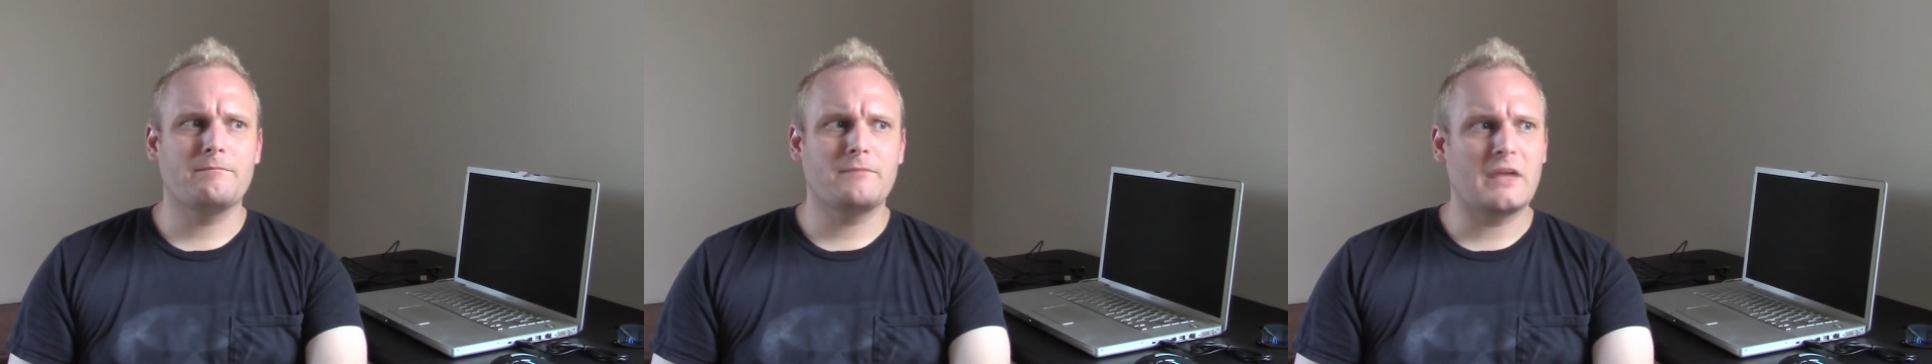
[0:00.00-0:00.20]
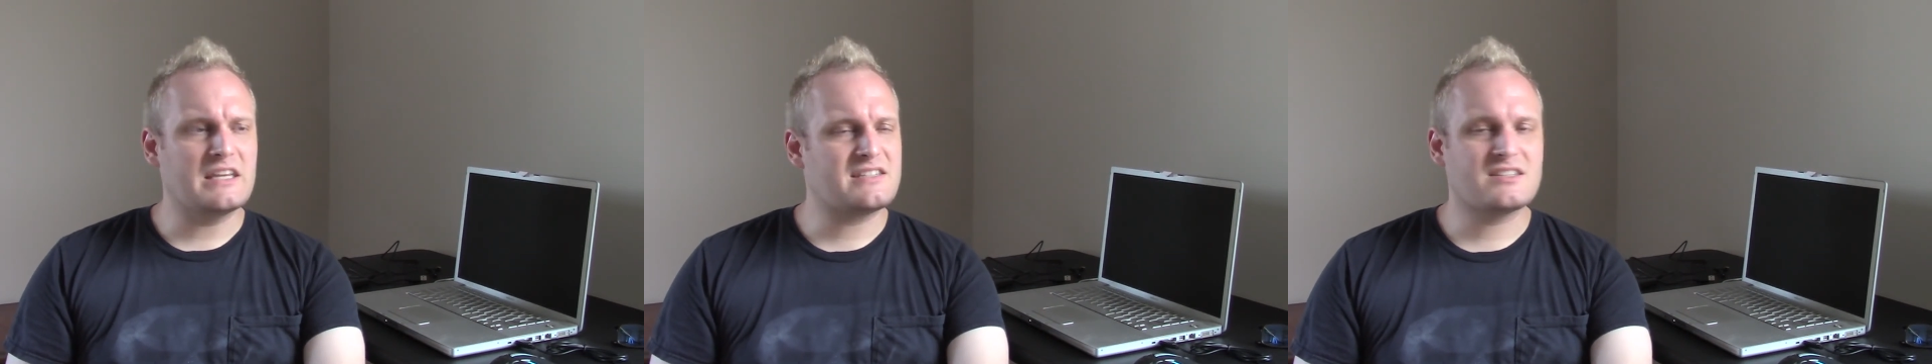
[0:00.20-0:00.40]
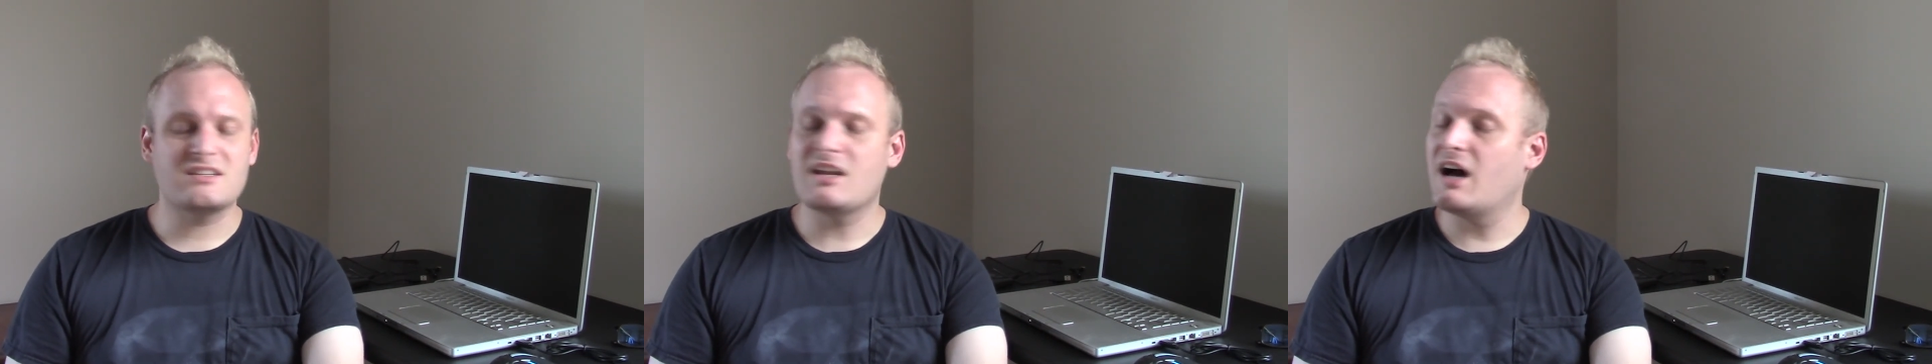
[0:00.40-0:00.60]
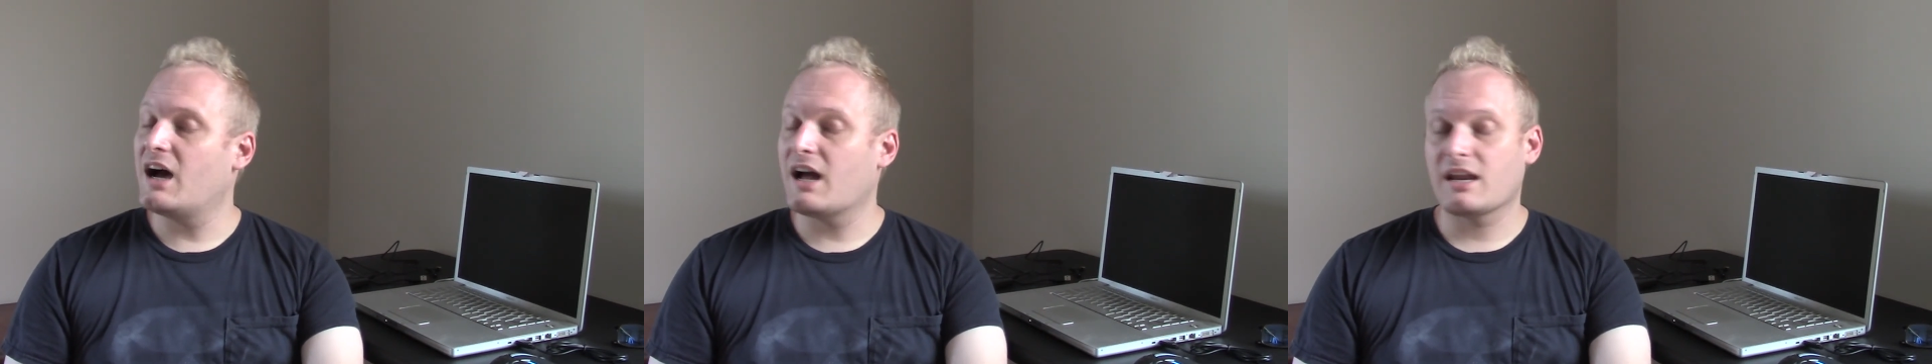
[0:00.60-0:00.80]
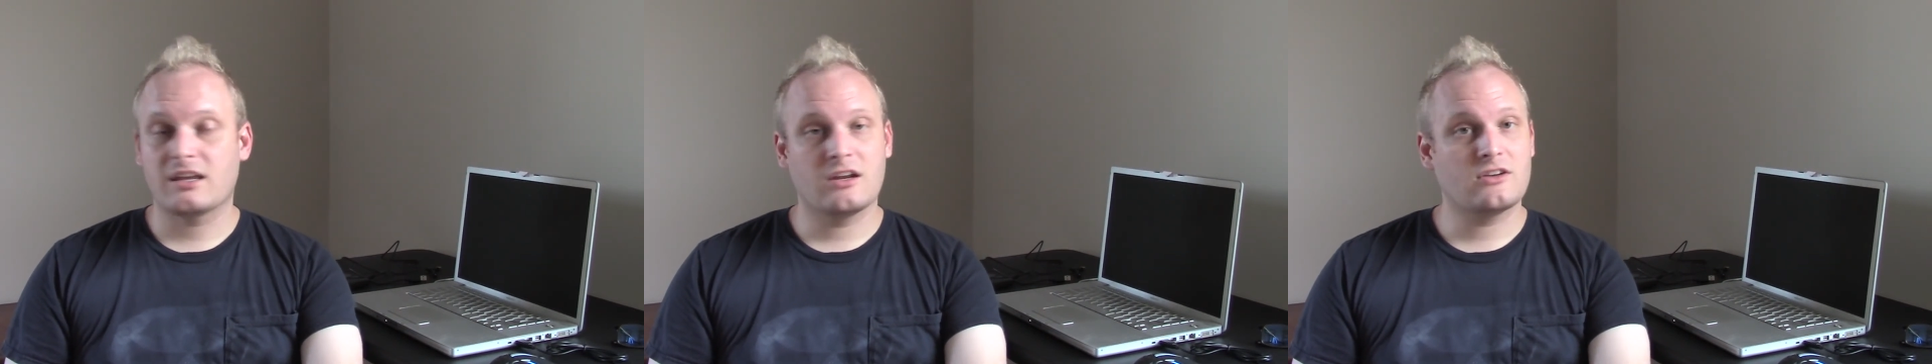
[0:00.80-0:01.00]
It's
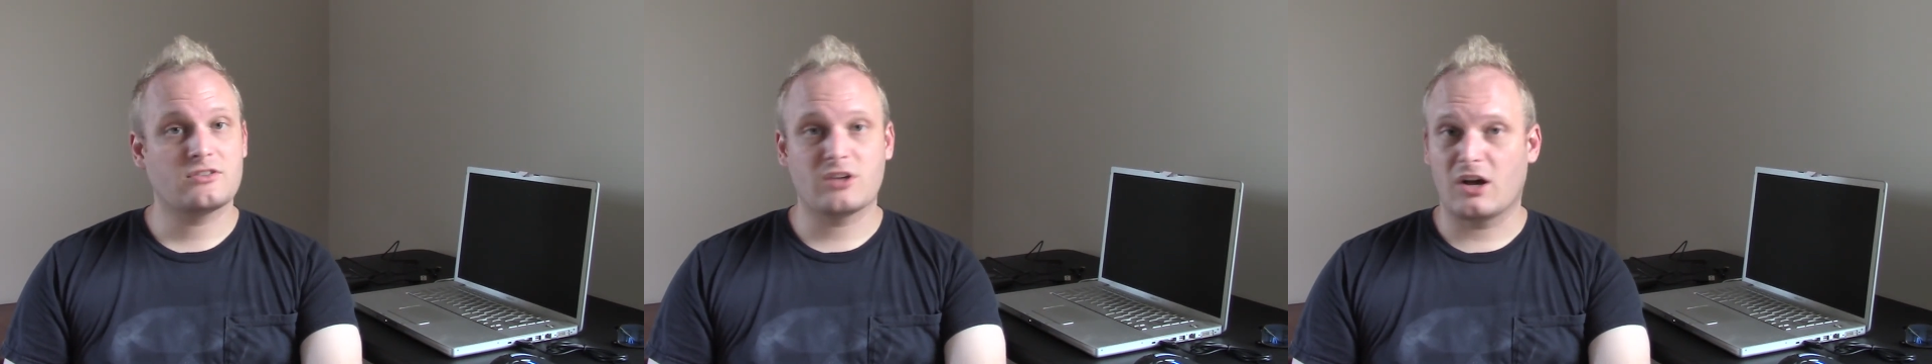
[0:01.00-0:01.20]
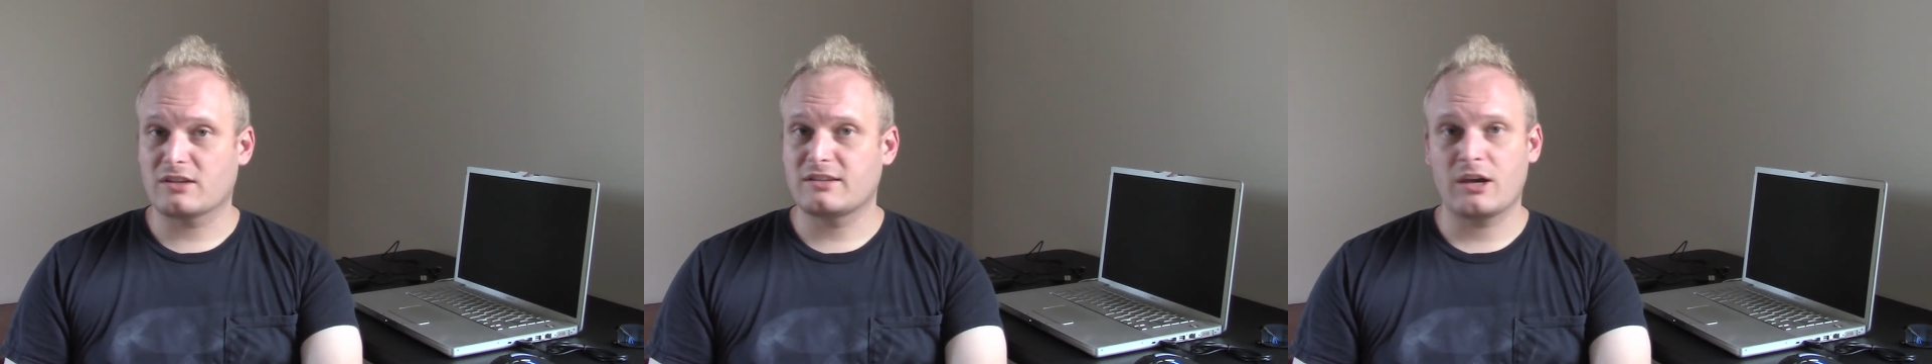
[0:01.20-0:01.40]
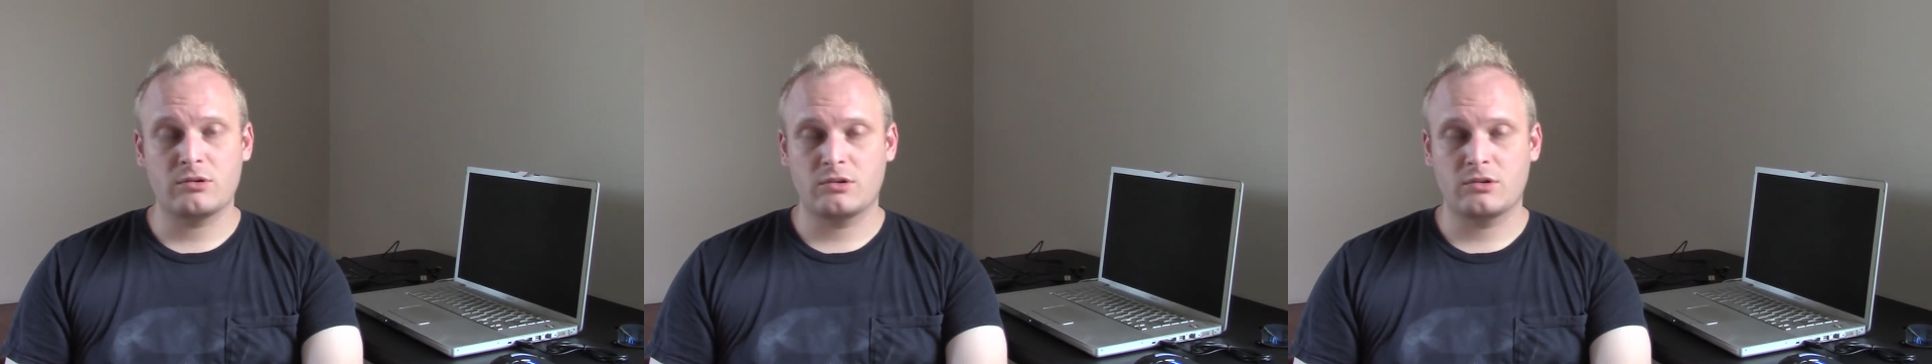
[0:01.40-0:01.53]
not going to talk down to